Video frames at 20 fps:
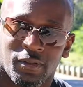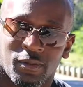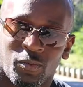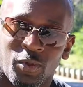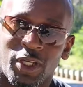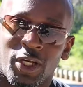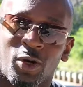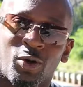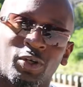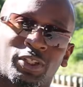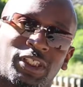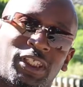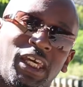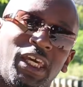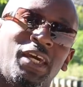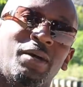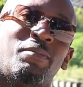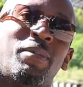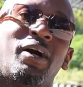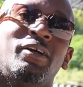We don't
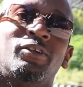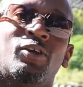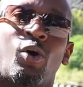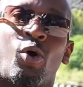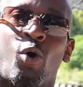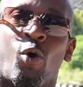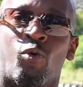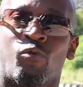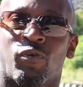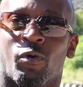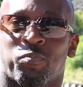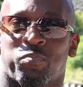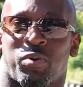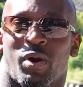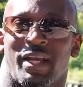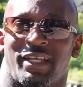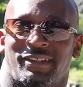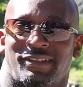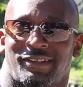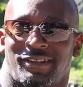care about the
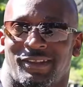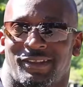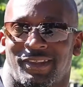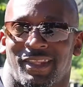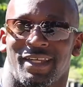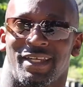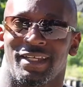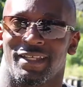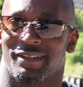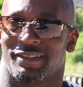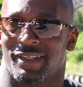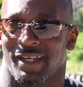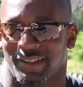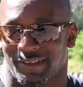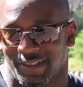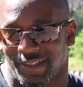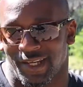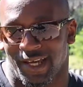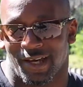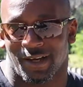overpriced things
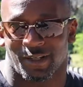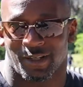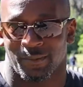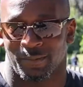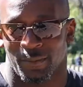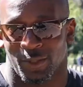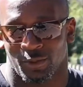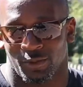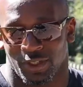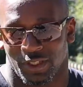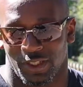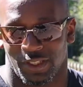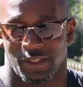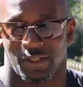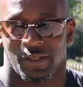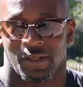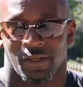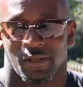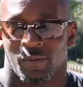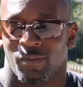that's in our community.
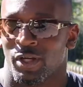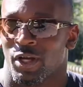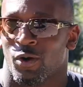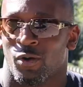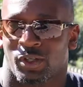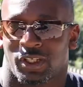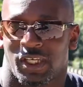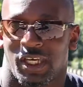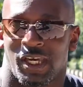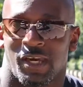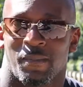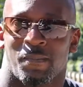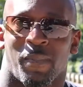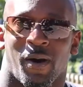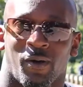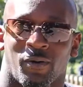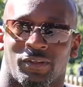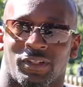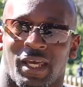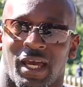We don't care
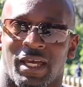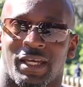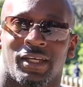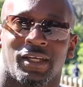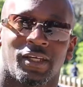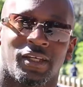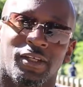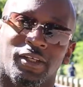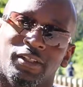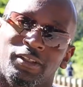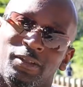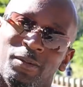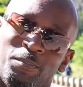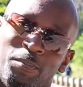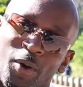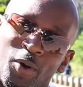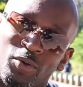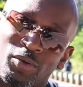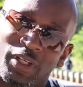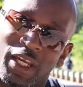about that the
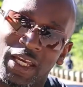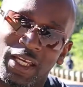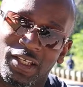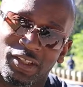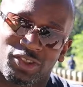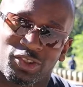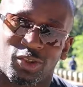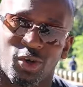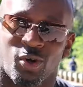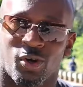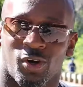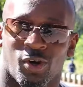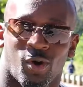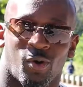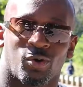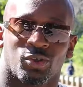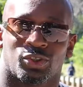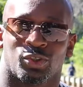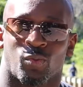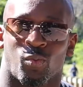bodega store
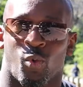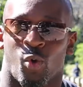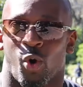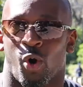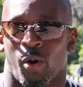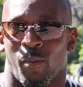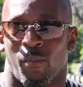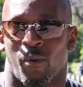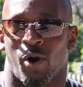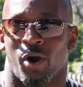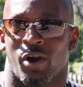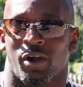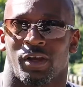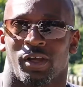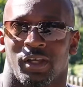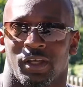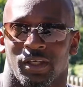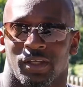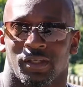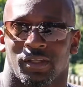goes to Walmart
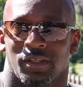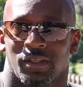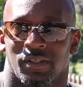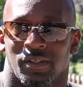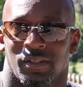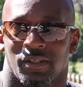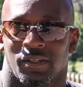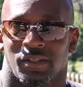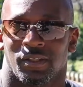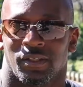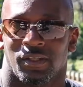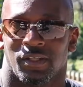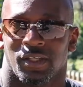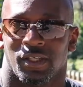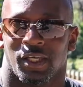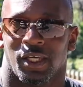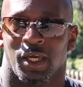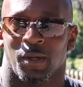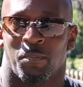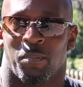
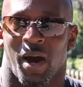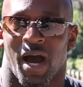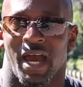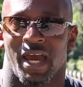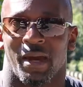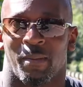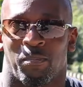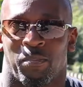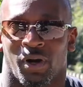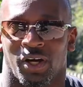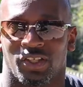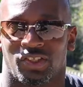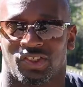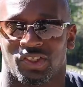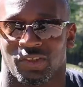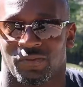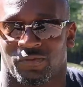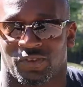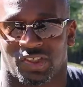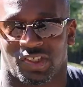and buy a bunch
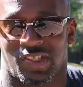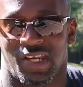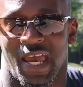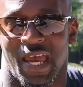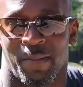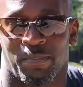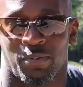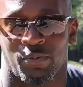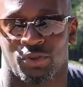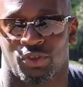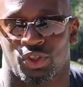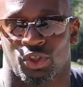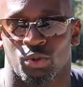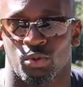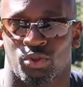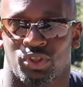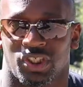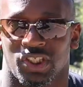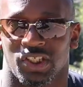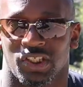of Snapple
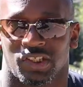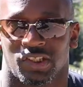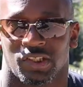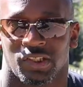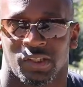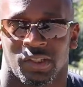juices.